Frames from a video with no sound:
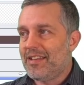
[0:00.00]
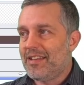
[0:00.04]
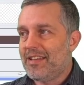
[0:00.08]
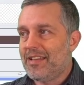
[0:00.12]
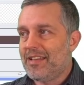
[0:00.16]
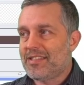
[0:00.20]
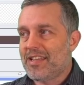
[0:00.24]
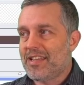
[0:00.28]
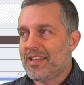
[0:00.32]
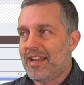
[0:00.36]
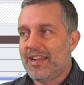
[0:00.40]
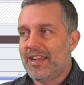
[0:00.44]

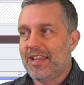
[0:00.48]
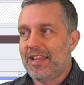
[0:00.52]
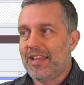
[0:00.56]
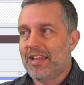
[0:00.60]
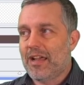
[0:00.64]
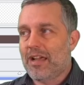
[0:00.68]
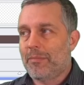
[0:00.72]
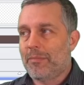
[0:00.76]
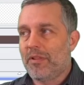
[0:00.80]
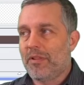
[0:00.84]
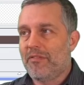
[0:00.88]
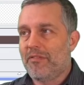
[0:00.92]
assigning a
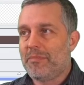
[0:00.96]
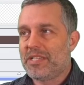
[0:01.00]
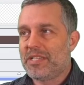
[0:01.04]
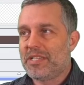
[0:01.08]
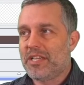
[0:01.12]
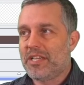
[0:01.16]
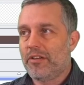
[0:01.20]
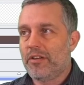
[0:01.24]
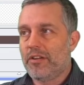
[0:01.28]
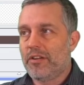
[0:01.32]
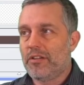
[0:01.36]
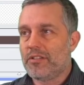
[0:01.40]
couple of
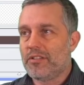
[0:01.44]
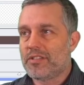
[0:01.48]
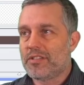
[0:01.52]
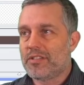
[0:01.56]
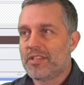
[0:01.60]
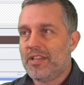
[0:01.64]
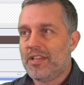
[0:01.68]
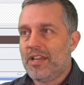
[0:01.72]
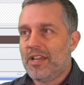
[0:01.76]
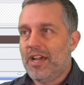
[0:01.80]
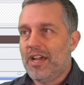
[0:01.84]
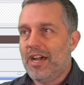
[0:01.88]
materials
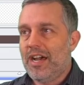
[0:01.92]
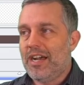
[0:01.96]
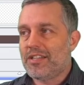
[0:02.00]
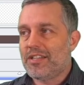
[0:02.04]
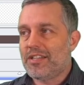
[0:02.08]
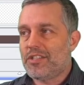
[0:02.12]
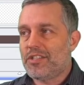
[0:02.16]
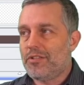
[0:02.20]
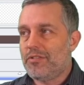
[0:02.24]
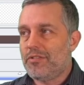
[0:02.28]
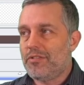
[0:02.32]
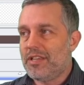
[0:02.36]

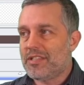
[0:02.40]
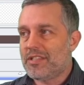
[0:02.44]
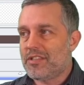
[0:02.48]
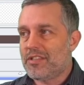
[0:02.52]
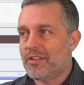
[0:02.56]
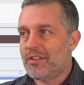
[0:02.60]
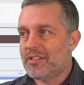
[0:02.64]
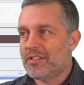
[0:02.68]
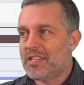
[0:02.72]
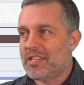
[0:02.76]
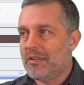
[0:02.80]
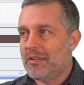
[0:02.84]
to this.
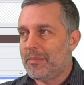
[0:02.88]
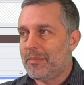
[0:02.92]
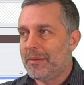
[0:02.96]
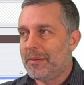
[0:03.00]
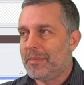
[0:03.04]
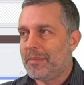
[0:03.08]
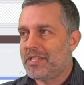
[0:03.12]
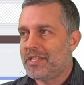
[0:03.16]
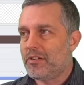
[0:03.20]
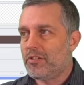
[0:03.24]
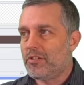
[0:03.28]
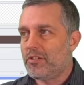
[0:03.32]
You can see in my
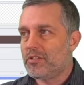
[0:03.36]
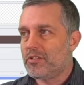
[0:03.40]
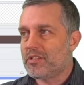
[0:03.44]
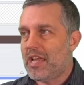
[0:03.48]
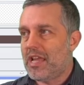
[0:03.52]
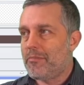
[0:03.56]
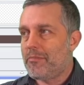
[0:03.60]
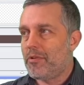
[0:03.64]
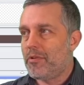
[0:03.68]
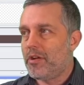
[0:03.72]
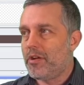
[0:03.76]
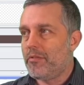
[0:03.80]
materials
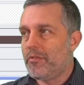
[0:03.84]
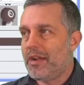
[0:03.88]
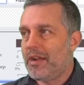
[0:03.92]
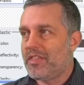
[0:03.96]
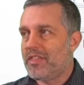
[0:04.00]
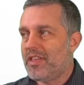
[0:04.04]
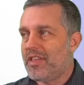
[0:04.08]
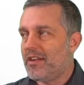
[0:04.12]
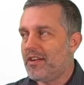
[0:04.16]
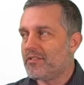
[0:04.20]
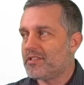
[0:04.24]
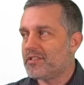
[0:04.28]
library right
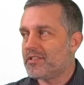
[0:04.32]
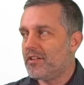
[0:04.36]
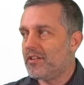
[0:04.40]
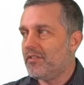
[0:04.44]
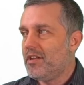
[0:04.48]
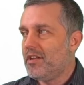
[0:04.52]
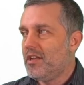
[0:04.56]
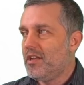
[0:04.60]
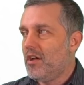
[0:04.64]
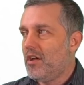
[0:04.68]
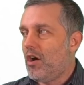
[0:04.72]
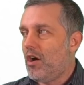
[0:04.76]
there. So
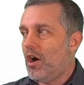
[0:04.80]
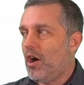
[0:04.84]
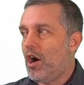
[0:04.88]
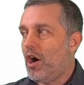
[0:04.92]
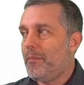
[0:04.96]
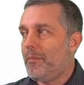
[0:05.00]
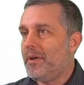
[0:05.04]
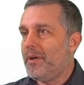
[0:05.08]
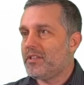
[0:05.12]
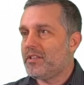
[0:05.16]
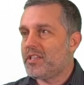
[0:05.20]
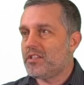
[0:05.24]
all
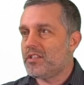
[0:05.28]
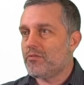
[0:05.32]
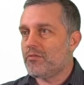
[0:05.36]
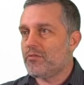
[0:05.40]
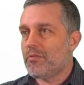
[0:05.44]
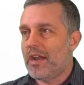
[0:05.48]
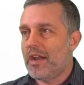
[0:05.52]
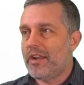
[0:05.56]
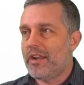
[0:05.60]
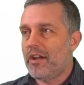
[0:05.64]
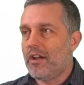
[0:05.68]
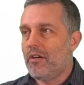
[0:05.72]
built into
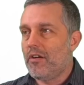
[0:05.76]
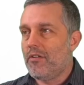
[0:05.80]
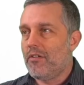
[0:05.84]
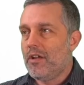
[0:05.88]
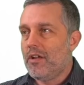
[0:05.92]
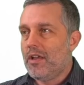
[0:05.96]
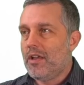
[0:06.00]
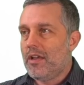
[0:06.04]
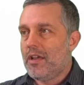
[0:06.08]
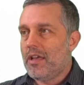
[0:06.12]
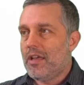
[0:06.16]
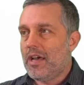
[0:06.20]
Rhino,
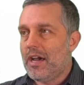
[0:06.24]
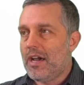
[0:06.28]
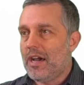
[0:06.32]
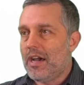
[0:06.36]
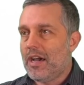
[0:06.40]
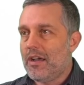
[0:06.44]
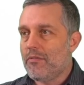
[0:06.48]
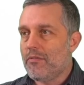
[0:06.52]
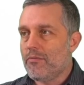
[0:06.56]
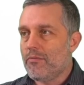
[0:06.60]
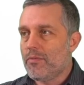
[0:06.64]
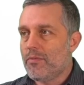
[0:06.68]

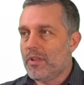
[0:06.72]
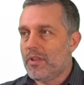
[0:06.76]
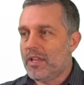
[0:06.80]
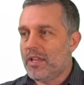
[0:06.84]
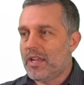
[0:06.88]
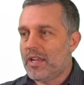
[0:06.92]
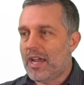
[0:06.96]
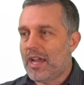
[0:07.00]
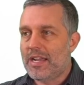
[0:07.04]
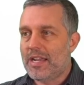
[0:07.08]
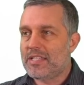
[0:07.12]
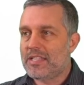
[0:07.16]
really
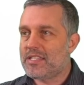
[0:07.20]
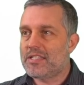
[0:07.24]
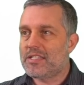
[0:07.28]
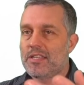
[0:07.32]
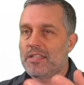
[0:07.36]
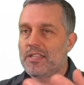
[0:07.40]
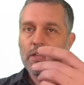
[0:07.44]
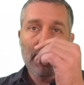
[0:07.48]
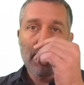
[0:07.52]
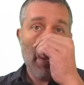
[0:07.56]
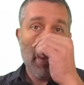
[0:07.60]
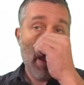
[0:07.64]
nice.
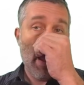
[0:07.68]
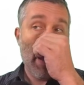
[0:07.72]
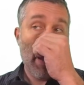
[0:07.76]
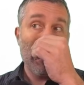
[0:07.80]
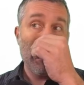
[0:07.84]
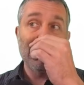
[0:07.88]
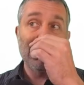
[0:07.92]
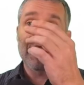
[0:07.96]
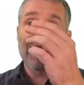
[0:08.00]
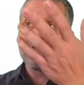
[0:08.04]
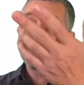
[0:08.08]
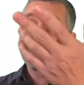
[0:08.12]

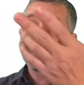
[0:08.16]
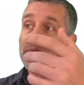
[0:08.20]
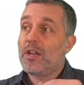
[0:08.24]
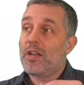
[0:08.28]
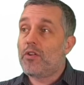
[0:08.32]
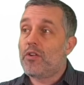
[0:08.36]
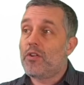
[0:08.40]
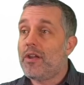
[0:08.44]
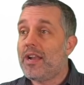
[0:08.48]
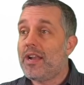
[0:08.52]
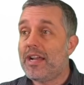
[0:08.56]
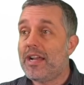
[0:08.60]
And it gives me a
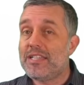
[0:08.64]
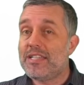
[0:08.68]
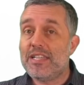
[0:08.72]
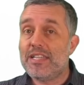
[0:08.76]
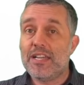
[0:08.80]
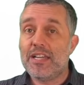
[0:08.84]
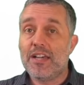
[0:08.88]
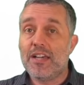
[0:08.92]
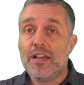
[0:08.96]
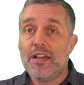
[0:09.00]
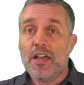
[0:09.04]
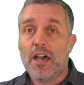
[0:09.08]
great
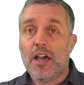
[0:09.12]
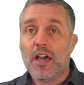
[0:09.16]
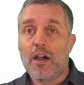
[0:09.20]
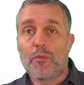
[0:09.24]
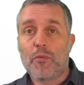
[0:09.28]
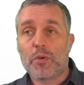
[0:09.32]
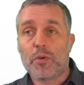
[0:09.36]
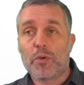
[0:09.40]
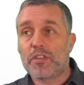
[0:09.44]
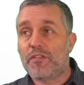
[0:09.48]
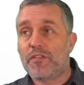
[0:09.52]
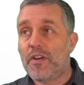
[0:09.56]
idea of
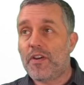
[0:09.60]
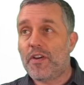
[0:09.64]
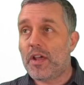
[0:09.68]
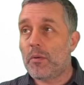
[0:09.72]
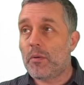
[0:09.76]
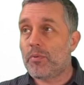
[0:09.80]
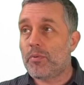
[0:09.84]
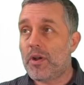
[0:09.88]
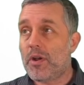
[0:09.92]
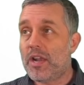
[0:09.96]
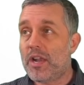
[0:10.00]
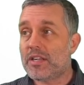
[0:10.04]
what the final
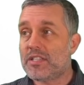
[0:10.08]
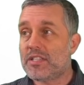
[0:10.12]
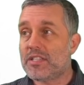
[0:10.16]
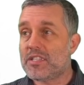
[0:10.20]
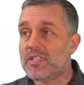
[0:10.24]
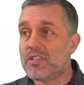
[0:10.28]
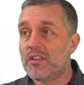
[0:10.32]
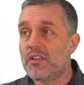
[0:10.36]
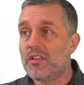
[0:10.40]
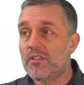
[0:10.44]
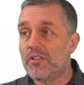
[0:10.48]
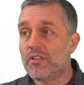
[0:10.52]
product is
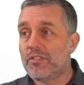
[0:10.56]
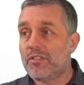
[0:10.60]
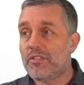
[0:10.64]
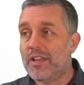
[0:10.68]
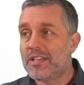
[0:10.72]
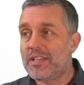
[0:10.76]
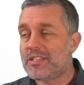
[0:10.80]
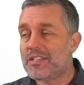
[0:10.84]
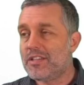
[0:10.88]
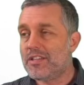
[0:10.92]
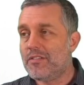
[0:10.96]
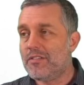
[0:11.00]
going to look
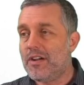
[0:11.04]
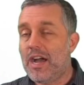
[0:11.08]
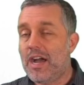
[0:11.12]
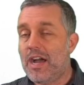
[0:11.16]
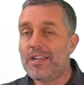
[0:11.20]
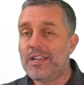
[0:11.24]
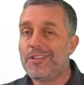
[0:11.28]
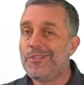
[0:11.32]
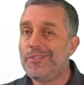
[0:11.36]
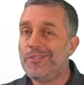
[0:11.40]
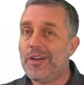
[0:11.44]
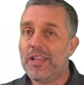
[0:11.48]
like. So
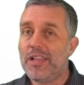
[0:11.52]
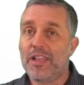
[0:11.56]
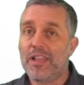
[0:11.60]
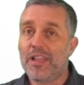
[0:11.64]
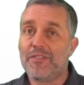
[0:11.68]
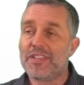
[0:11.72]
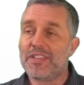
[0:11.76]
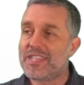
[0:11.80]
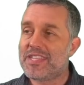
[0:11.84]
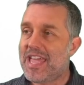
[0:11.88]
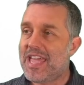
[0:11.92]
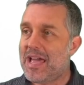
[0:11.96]
I love
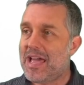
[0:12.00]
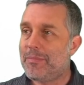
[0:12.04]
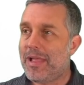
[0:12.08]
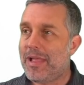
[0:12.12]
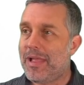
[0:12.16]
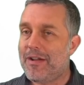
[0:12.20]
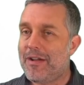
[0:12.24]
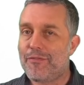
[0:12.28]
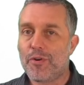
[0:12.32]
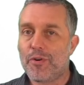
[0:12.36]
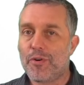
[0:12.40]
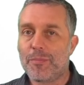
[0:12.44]
this CAD
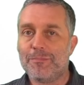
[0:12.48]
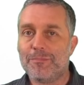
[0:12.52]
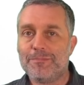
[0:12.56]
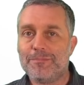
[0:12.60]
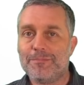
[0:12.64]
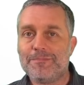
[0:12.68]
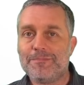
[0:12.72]
platform.